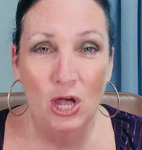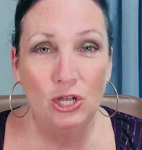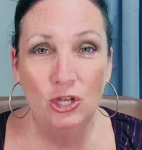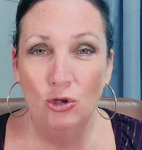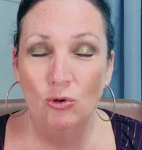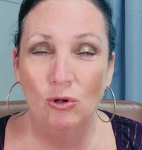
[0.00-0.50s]

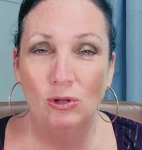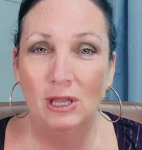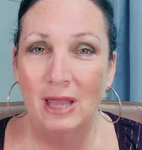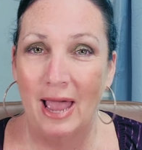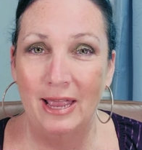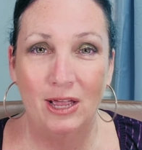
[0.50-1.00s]
You don't
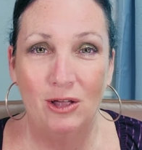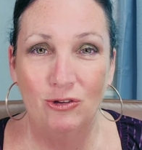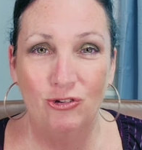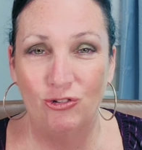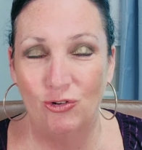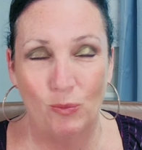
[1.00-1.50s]
like
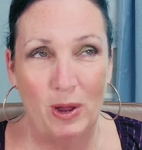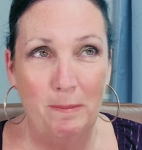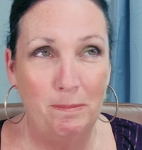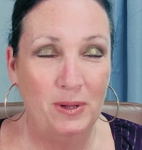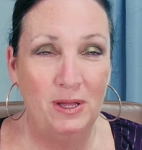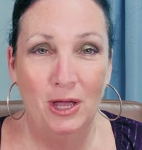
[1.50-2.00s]

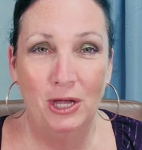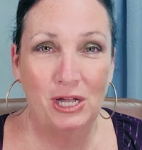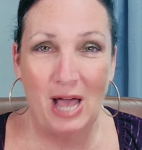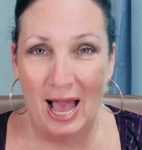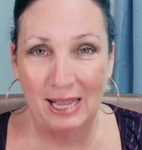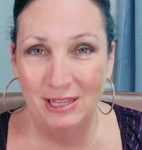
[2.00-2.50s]
shrimp
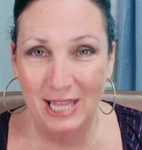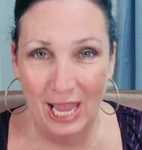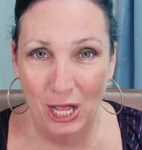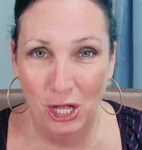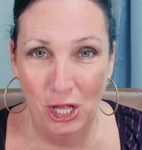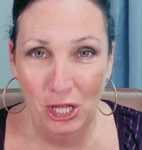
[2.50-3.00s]

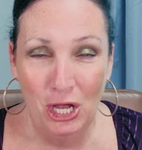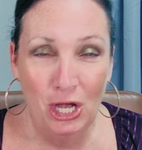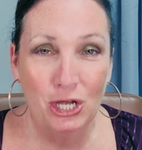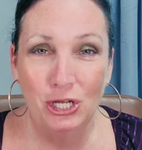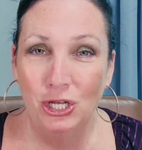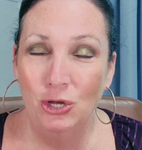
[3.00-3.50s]
cocktail.
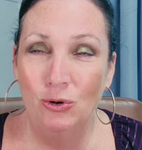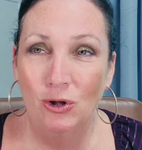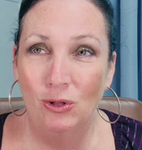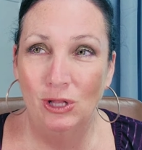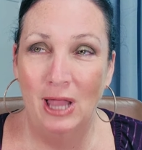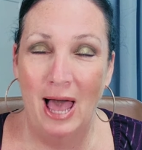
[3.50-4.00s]
You
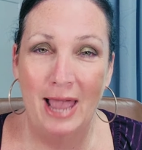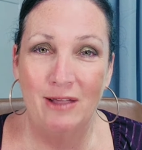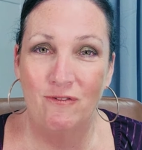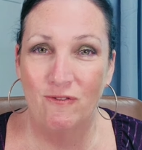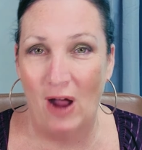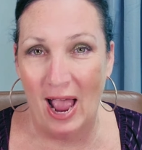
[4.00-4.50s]
don't like
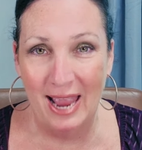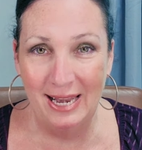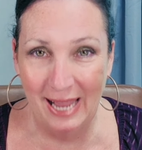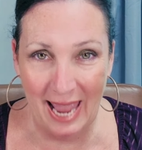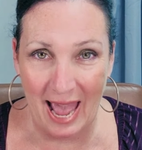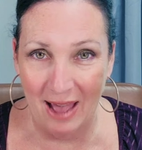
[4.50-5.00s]

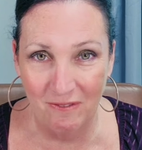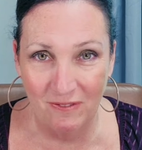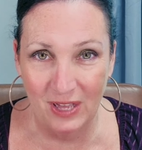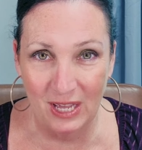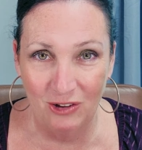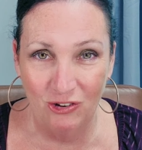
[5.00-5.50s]
fried
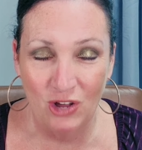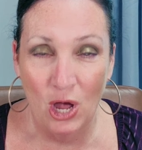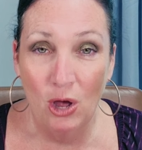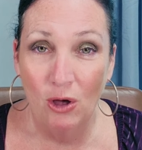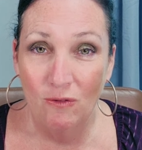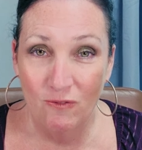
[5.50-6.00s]
catfish.
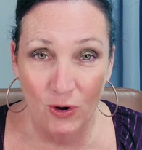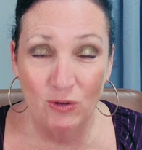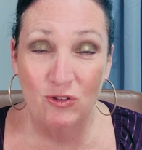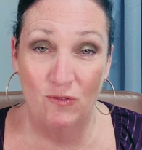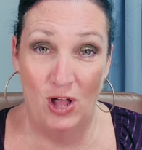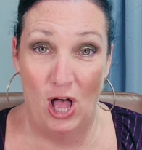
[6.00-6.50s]

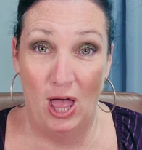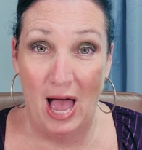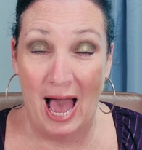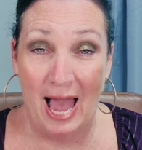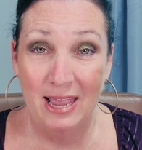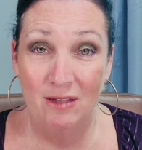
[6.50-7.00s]
First of all,
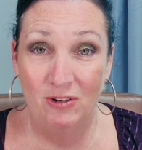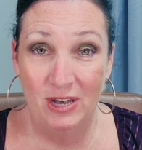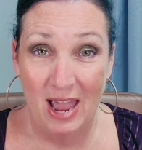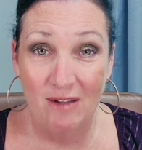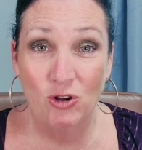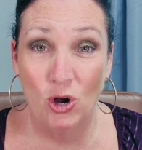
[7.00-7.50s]
I have
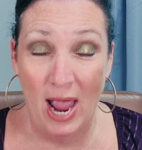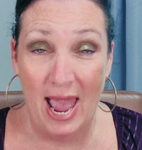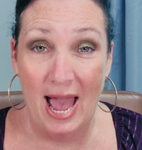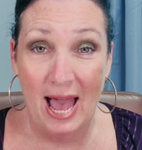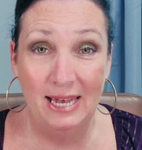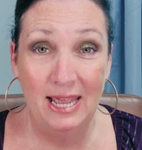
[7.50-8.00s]
never
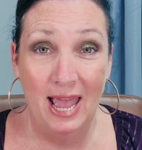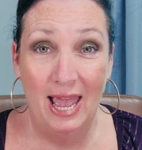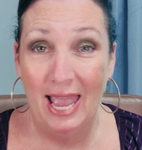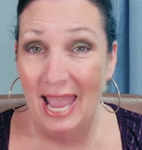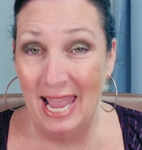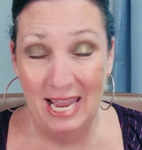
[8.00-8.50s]
had
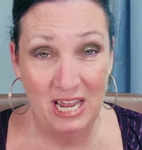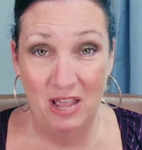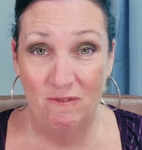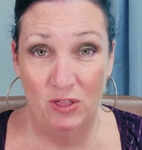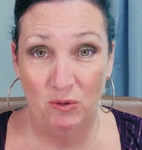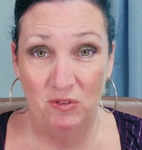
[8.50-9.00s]
any
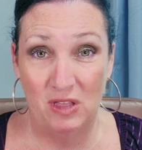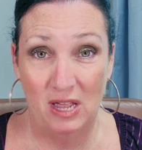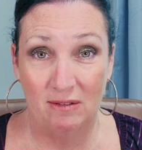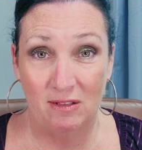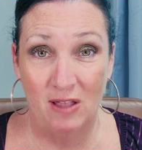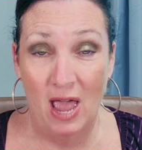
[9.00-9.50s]
of those
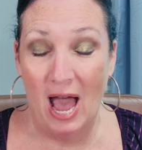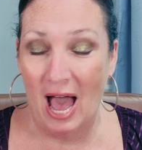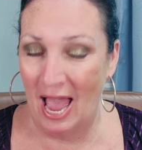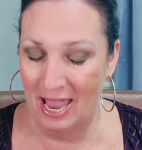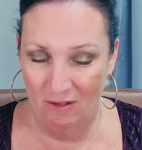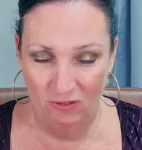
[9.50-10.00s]
things.
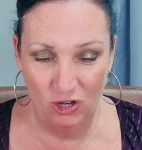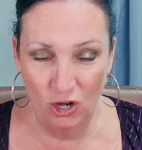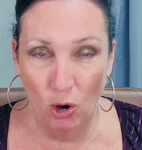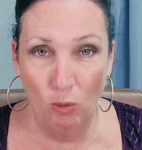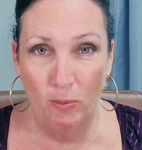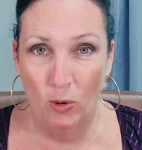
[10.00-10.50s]
I have
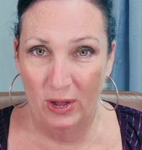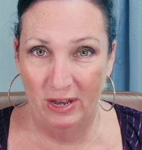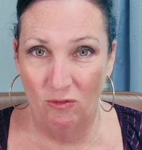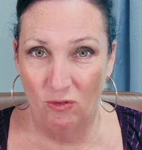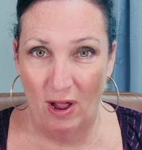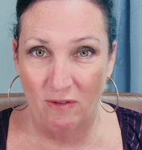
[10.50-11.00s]
no point
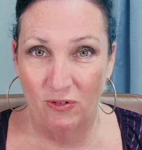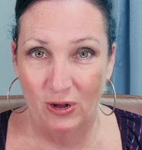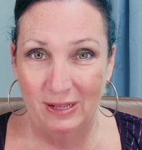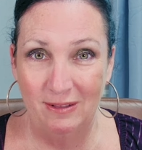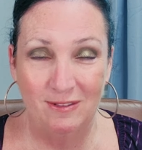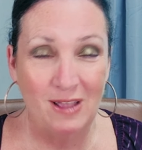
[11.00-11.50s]
of
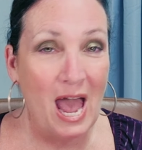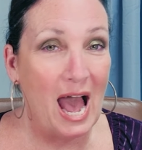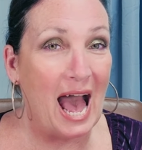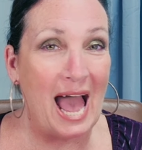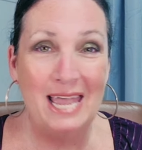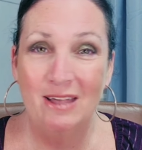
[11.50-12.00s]
reference.
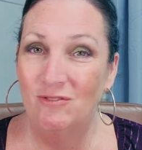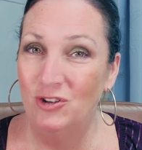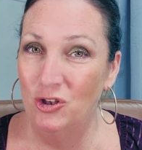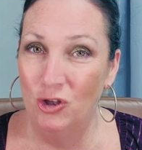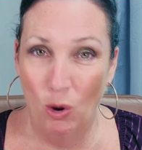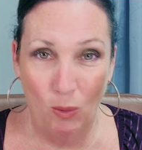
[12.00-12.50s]
I have
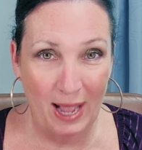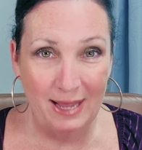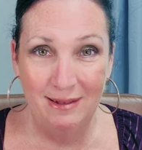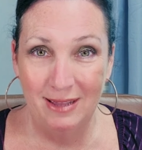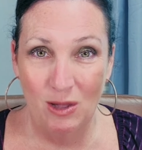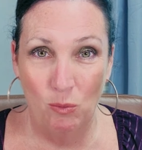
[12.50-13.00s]
no
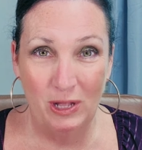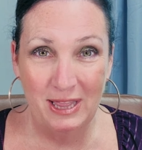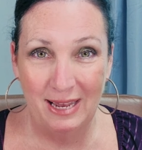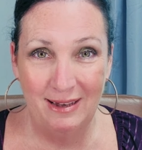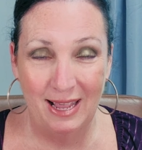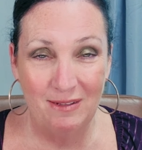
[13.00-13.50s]
idea what
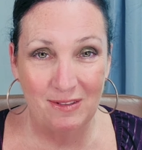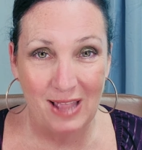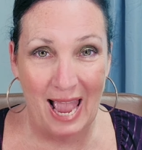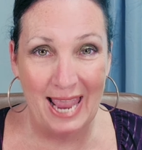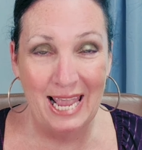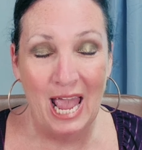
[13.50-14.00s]
they taste
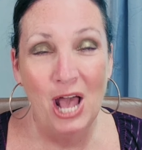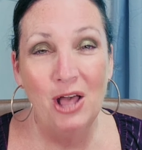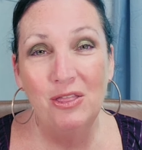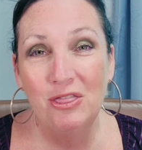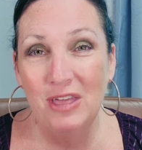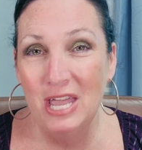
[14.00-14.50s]
like.
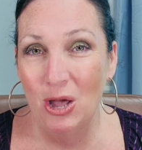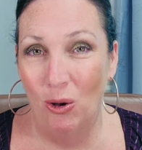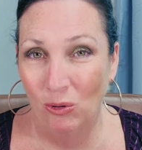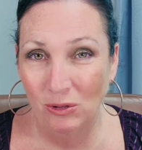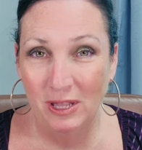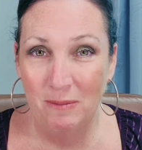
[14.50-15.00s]
The
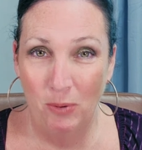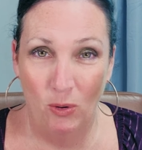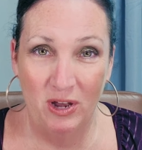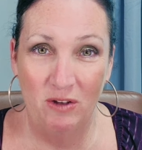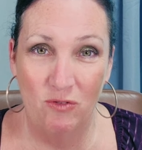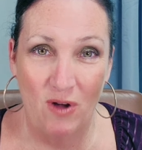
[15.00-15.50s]
only
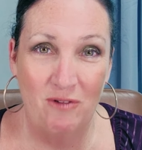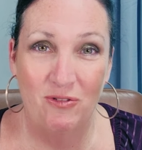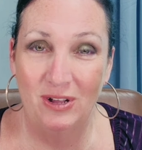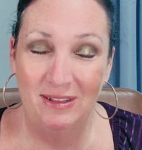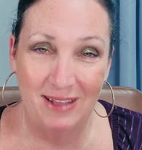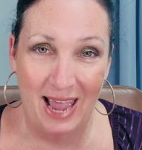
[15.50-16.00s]
point of
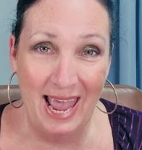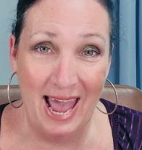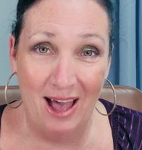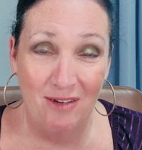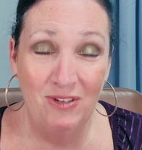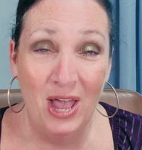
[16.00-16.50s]
reference I
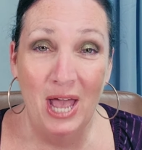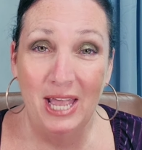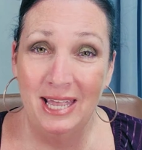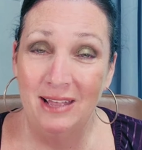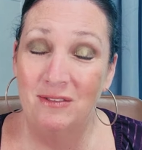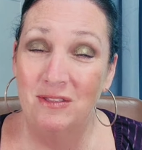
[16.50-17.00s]
have
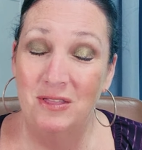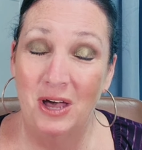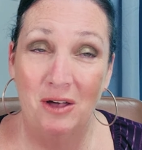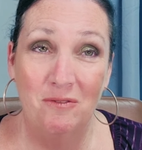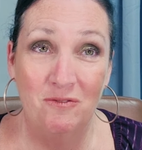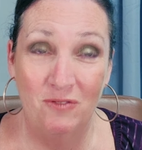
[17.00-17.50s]
is
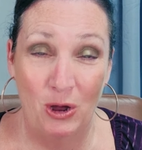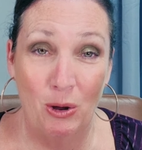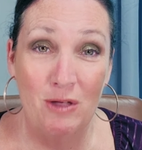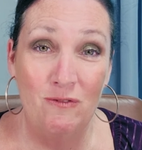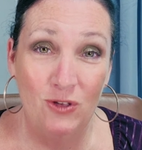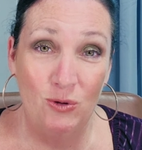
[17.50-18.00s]
the
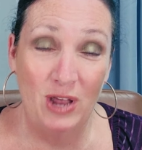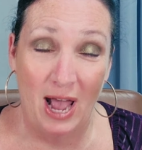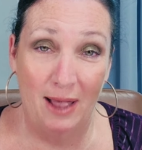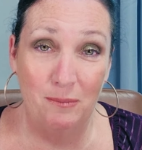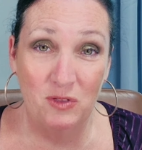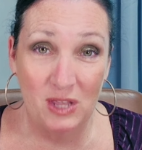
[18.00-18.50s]
very few
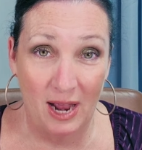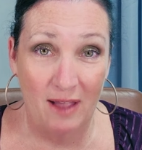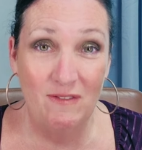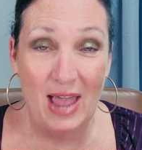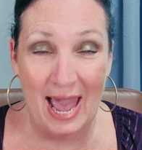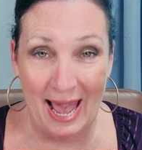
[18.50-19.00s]
times that
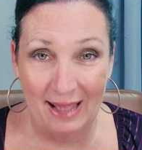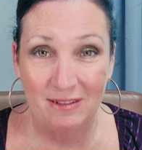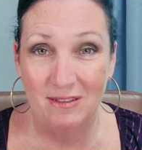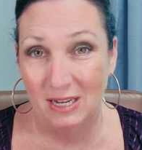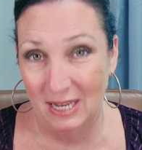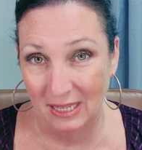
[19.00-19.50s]
I've
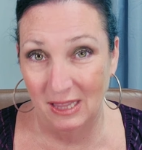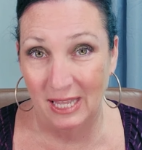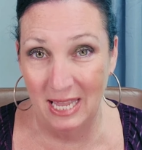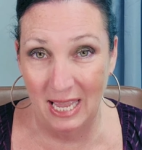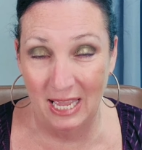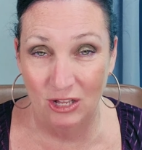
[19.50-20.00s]

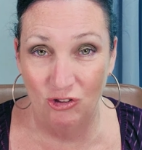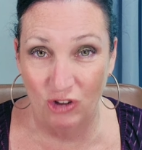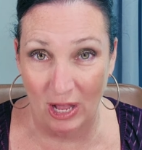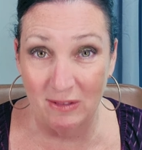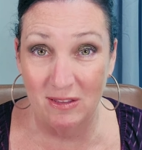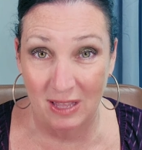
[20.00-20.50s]
accidentally
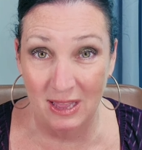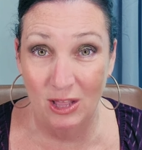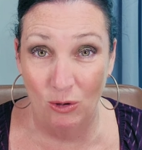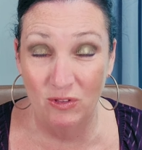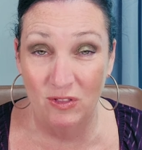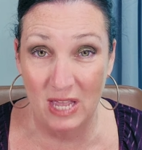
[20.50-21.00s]
ingested
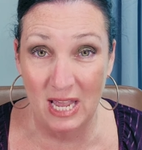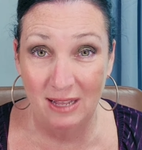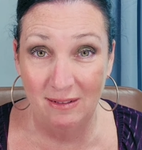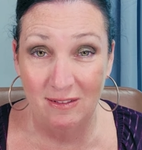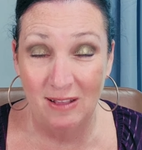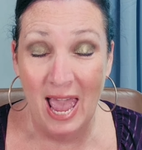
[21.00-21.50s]
those
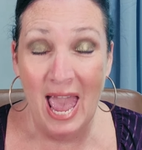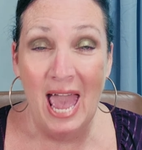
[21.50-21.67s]
things.